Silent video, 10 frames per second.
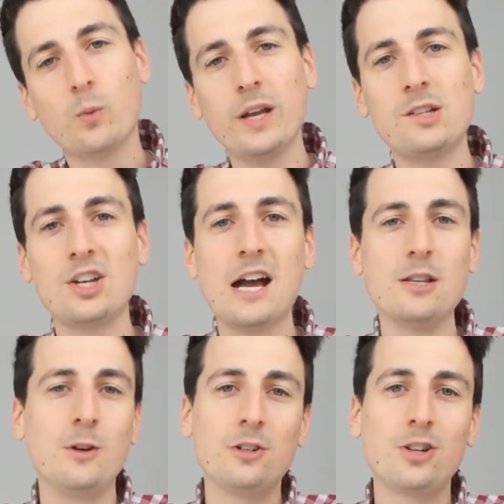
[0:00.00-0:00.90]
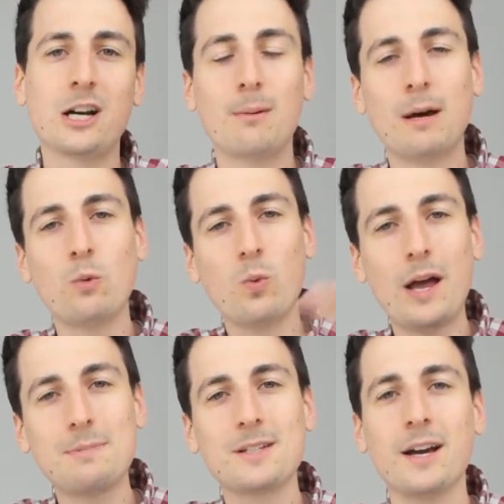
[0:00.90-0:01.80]
WeChat. You can check out my
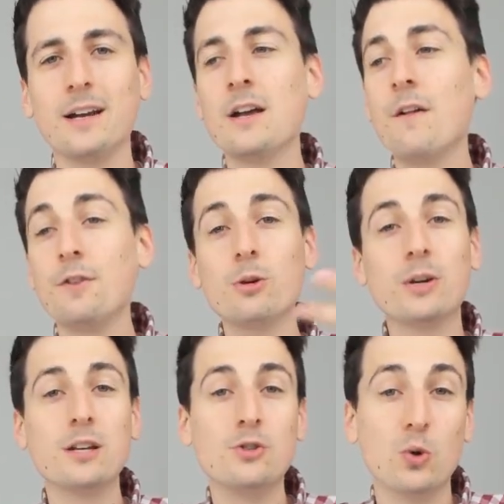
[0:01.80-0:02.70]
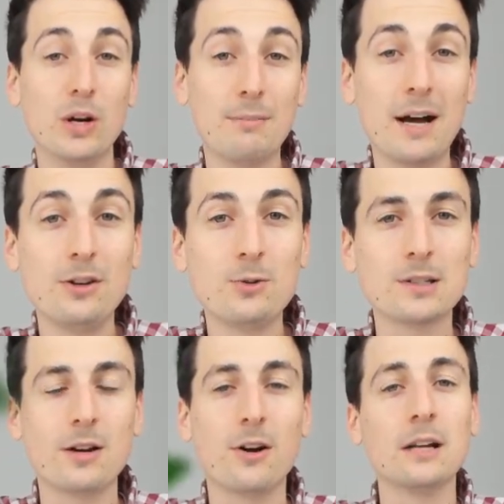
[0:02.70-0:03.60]
website you can join my
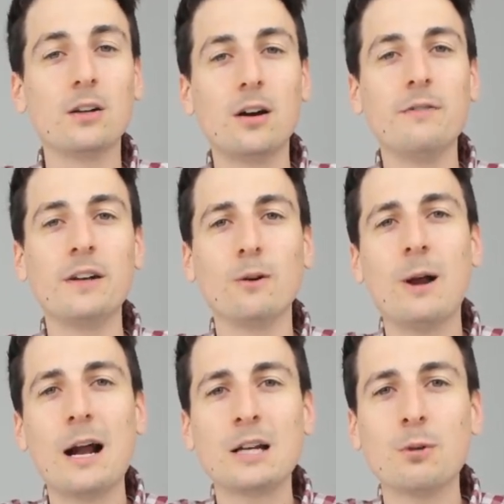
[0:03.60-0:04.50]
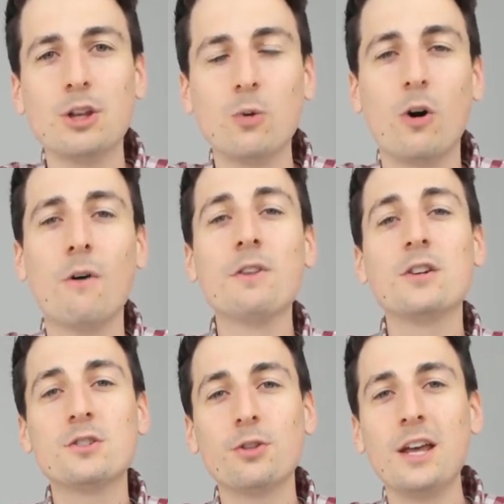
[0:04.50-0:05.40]
newsletter. I love interacting with you all.
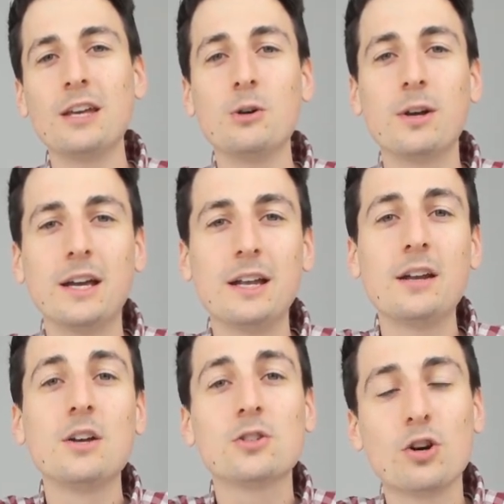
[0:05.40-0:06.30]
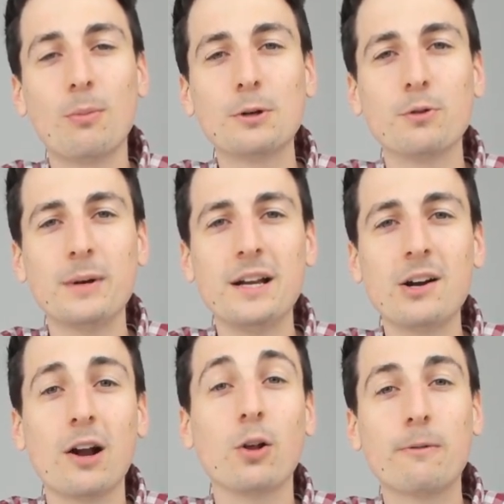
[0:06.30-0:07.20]
So thank you again so much for being here,
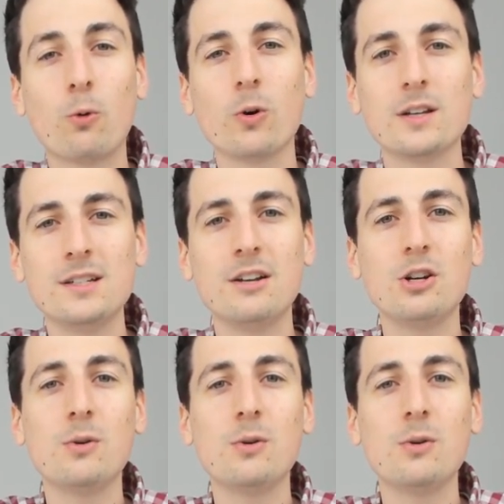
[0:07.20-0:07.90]
and I look forward to seeing you